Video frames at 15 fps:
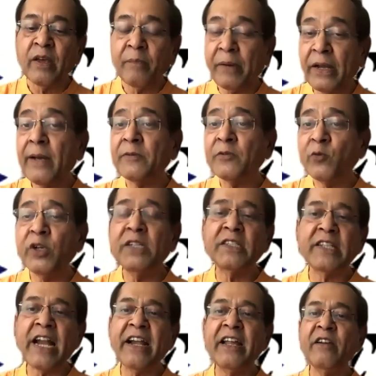perhaps what is
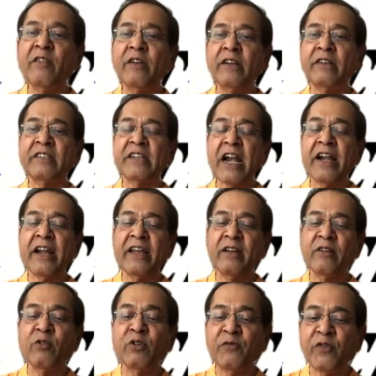standing
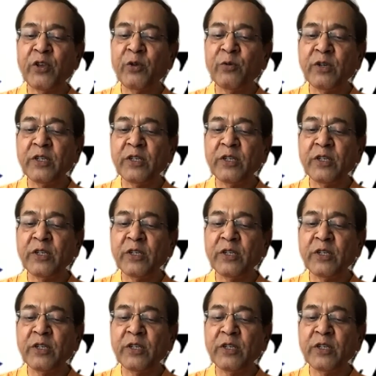good for you